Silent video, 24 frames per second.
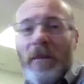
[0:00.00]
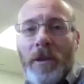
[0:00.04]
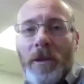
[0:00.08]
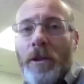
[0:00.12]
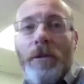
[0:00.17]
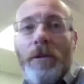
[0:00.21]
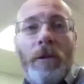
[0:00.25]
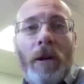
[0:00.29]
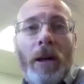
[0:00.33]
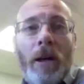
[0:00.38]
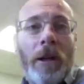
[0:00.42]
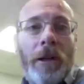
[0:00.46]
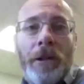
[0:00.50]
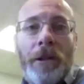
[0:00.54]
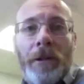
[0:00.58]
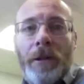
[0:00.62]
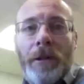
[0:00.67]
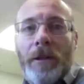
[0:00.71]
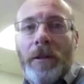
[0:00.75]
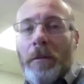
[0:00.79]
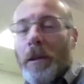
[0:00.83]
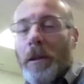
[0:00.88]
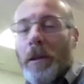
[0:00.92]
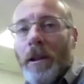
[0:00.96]

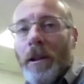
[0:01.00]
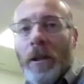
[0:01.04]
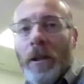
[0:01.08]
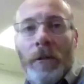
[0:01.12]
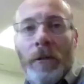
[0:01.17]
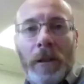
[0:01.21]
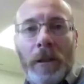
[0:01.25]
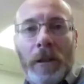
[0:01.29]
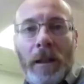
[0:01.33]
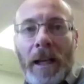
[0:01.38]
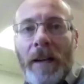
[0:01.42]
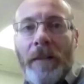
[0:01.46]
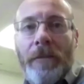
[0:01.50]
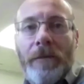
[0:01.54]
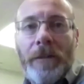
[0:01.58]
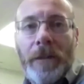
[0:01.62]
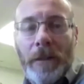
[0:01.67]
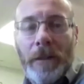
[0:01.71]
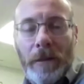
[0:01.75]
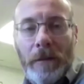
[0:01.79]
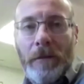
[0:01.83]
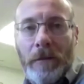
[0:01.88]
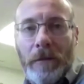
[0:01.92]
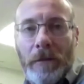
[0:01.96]
200 or below
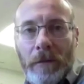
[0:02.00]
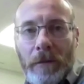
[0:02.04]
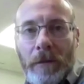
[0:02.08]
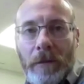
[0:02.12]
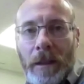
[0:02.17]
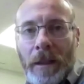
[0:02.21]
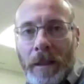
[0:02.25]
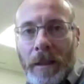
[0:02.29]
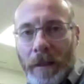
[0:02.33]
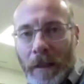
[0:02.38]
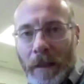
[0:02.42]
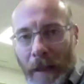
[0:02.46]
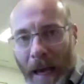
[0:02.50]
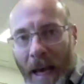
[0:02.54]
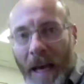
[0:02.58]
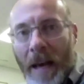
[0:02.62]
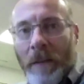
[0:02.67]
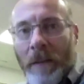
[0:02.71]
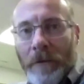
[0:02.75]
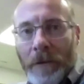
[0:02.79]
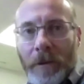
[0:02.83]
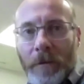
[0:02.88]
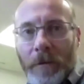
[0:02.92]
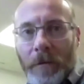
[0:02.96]
11 uh,
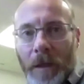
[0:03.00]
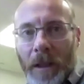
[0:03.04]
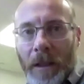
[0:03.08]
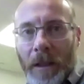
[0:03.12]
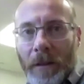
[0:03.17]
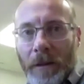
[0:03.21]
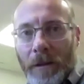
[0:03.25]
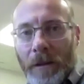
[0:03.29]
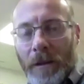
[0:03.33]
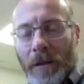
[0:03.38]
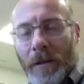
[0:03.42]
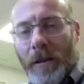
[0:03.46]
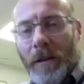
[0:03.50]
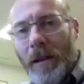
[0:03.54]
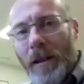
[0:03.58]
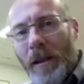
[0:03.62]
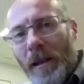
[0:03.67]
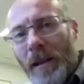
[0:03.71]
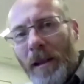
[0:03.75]
after meals,